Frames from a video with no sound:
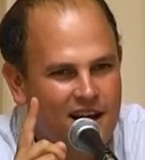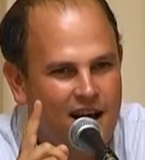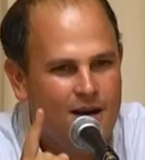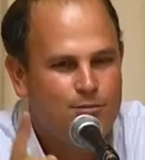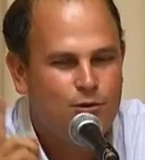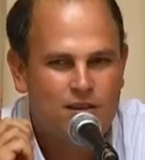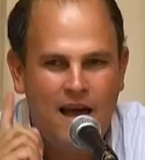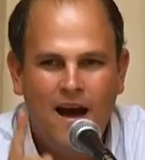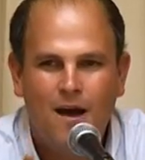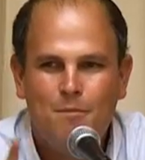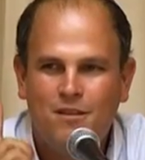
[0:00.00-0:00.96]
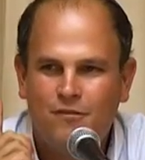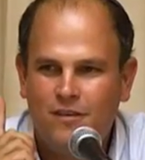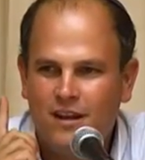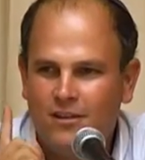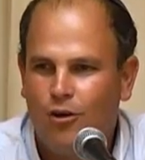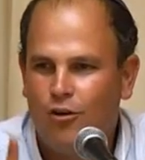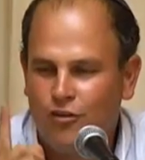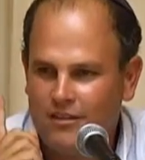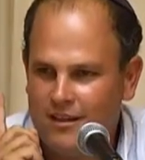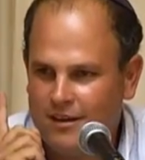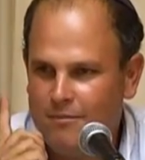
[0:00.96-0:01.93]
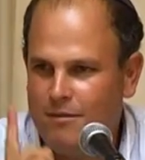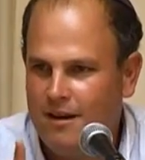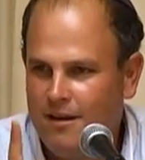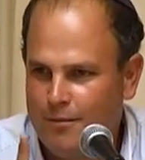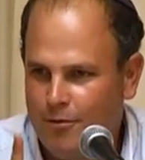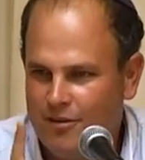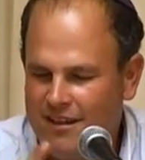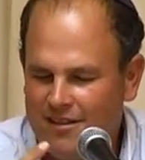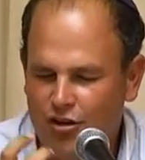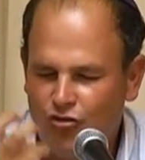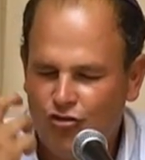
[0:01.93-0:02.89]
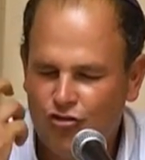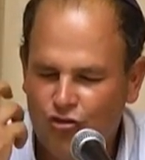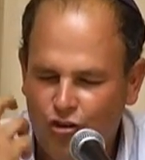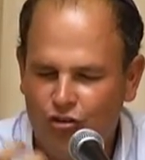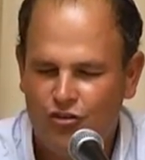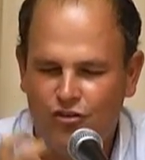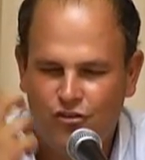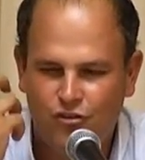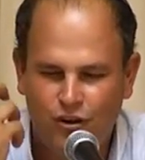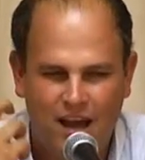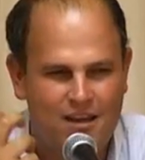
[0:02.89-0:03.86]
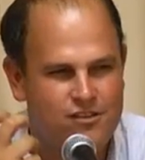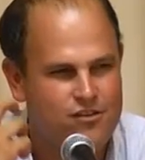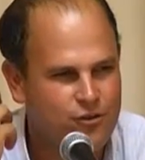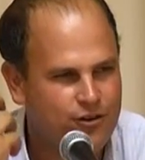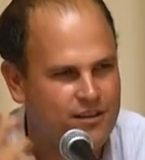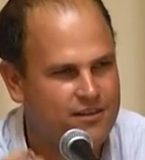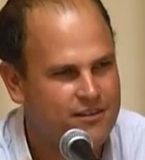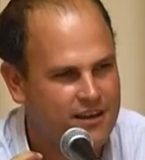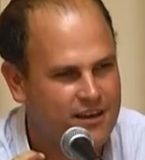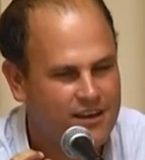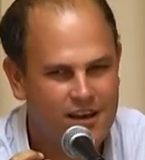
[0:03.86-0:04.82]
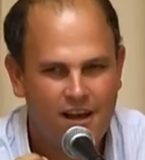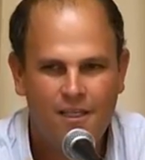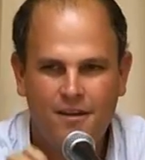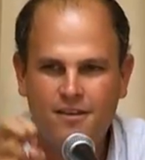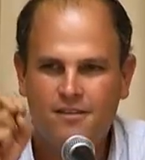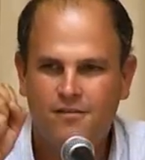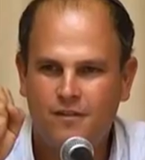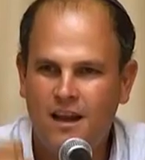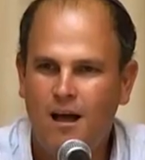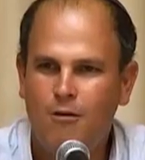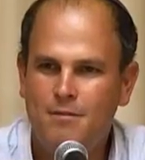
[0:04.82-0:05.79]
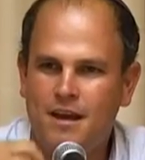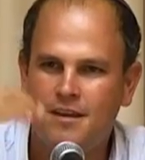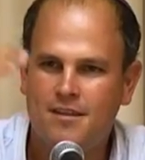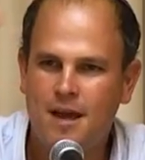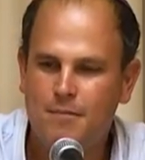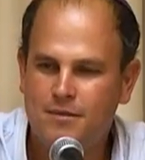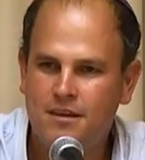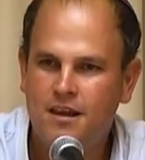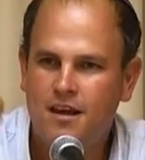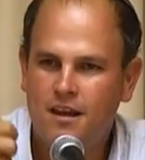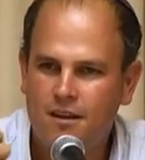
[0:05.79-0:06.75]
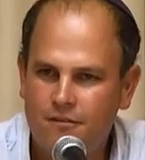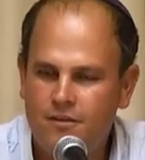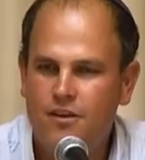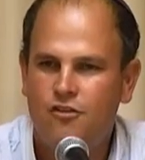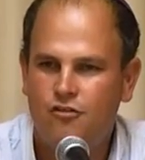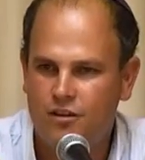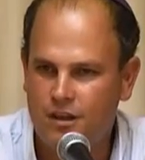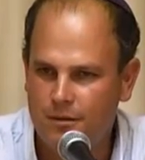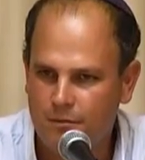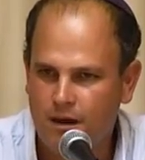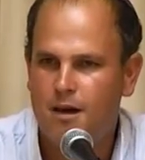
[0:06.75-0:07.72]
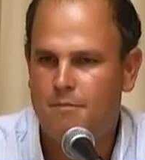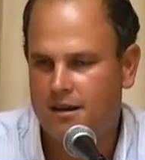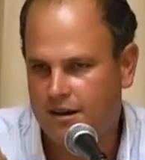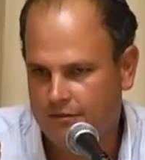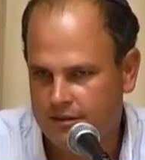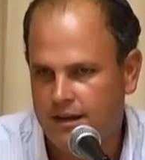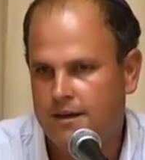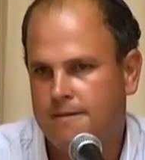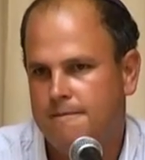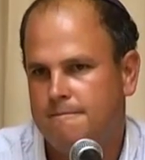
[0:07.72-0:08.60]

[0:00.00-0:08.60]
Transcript: Habotech betfilato shetitkabil, the person that's sure has certainty that his tefillah will be accepted, lefi shene'emra bikavana.